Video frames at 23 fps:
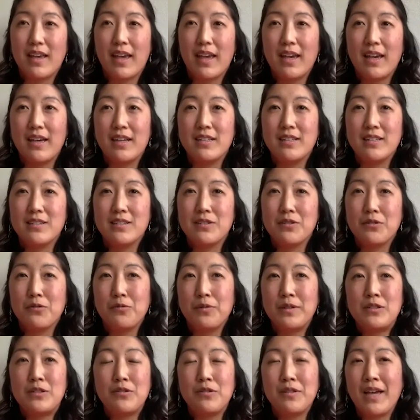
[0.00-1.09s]
And so we
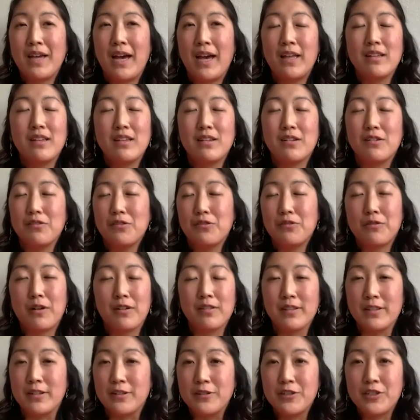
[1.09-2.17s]
do that, you know, through our
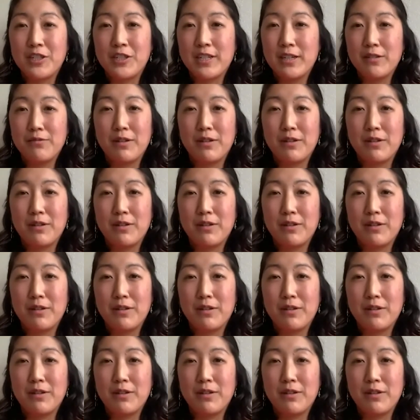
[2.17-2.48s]
liturgy.